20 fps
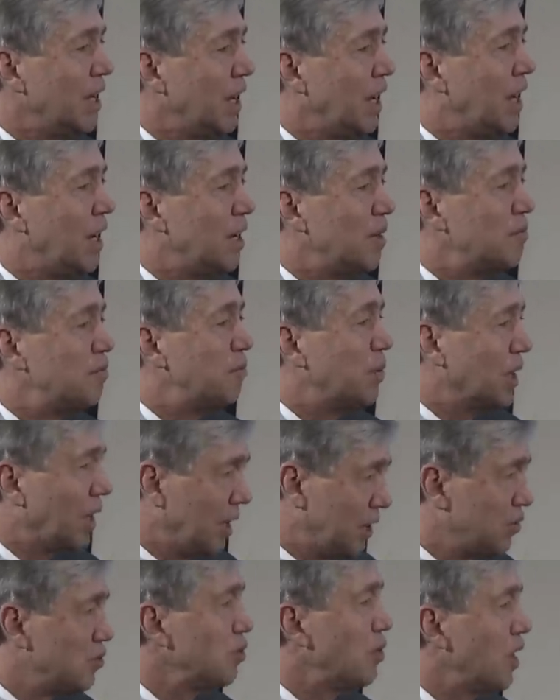Uh, but
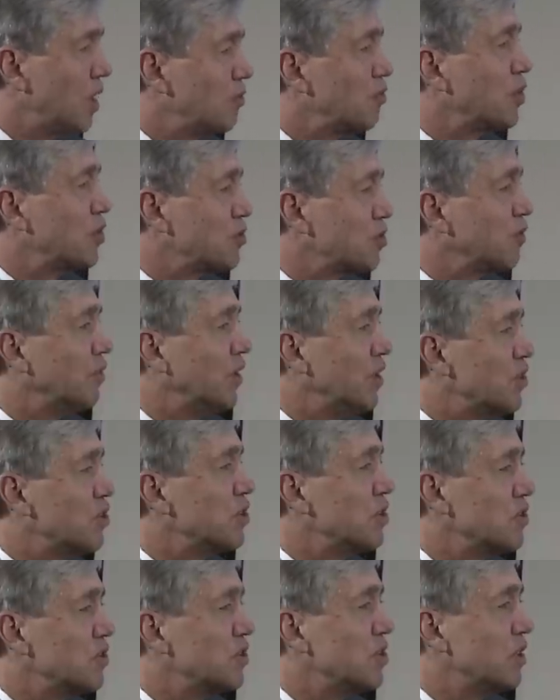I do have
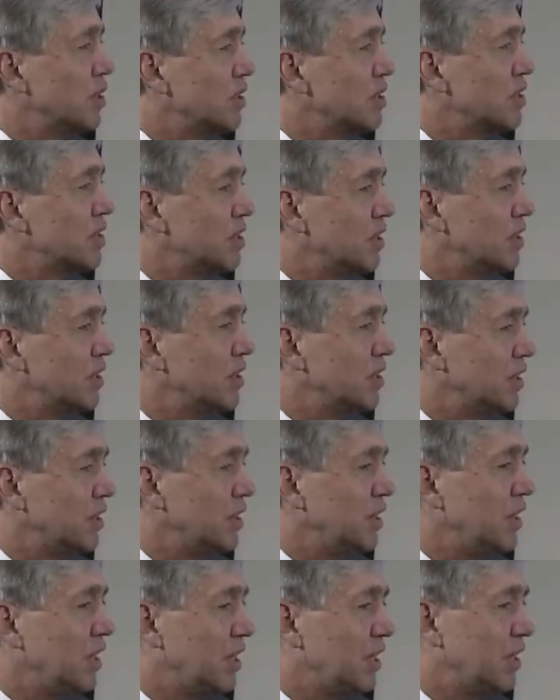reservations that
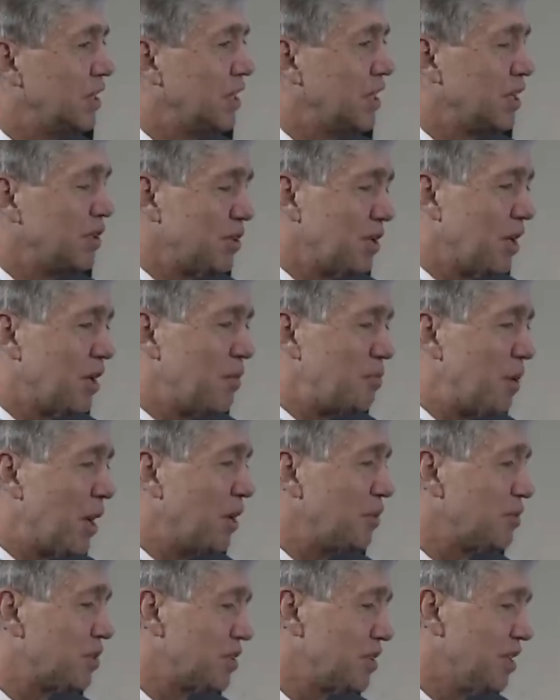uh, uh,
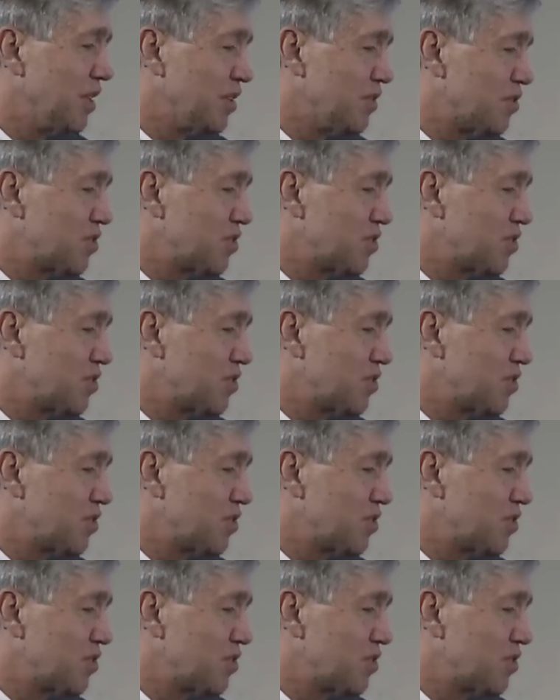about